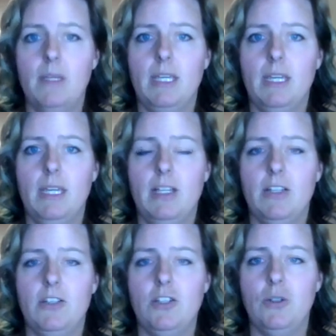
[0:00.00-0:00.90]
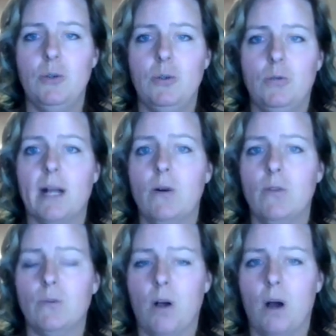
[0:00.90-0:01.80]
He could do
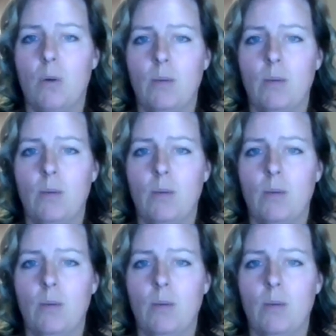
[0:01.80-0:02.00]
ground raw.